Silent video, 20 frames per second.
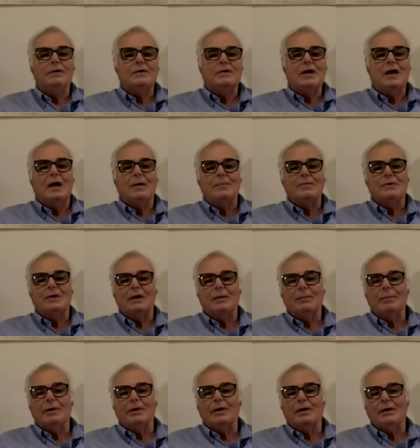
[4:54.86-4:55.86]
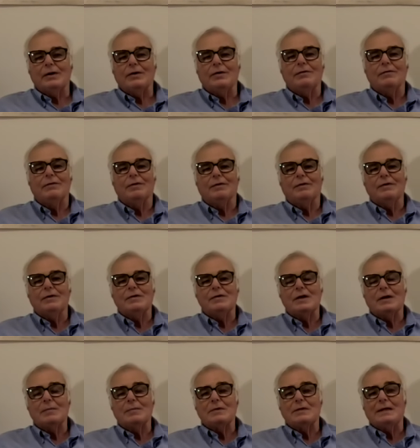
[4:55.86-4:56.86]
steps up and 150
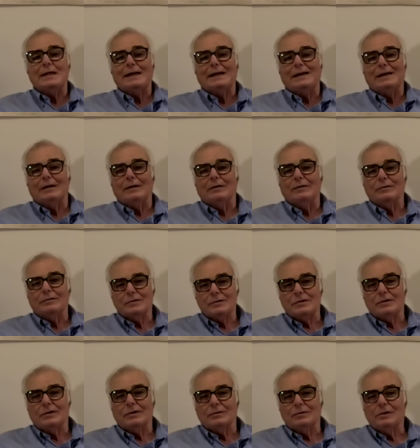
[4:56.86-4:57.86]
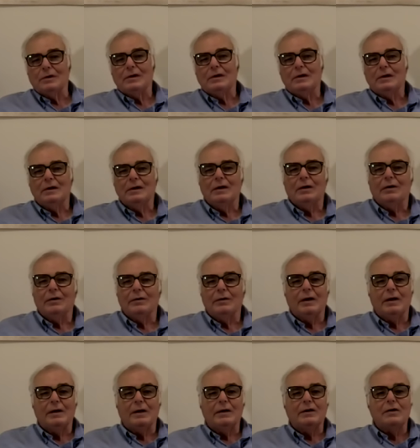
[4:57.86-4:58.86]
steps down. So, uh,
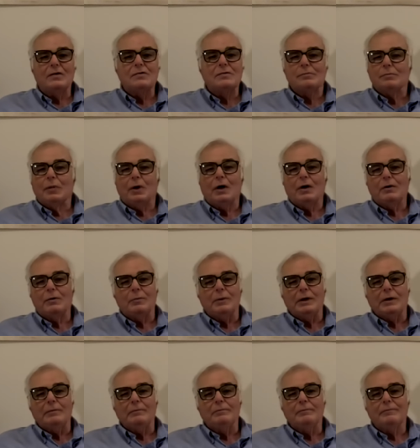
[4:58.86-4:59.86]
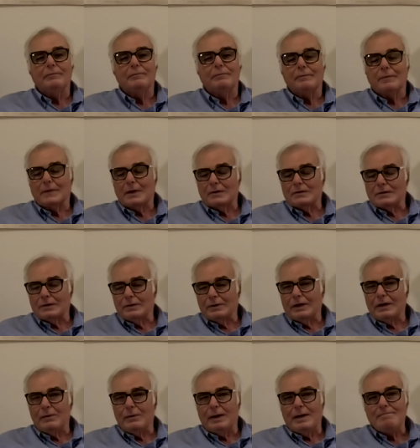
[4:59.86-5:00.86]
and that doesn't bother me. So
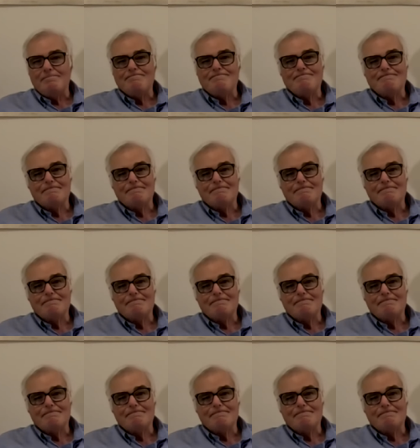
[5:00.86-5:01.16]
anyway,